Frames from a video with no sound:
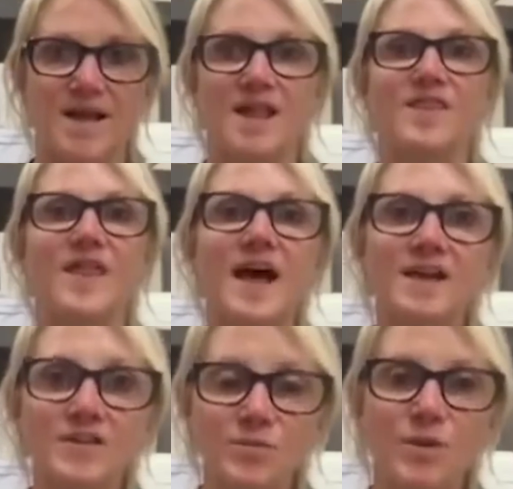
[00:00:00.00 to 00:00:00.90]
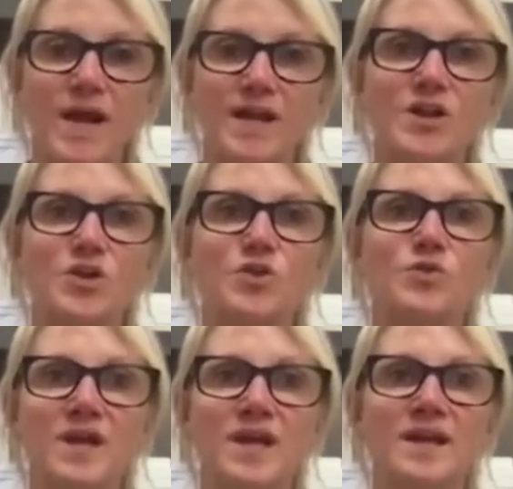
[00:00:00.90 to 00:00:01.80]
that is when you
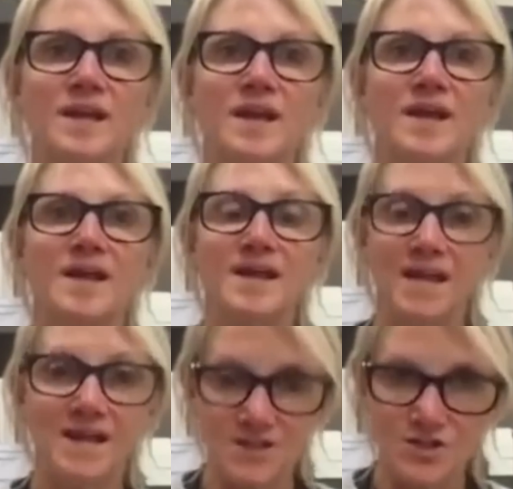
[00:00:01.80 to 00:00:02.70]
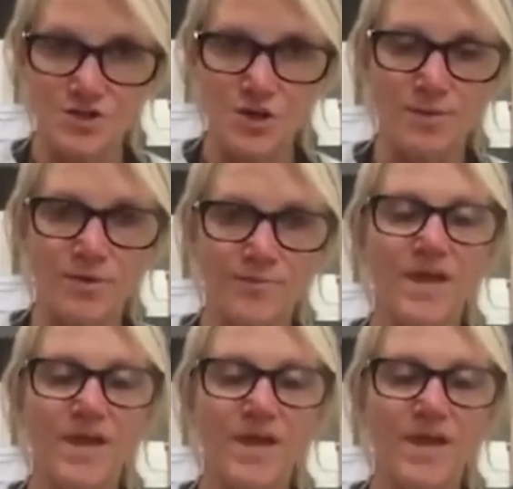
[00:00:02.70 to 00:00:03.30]
can get into trouble.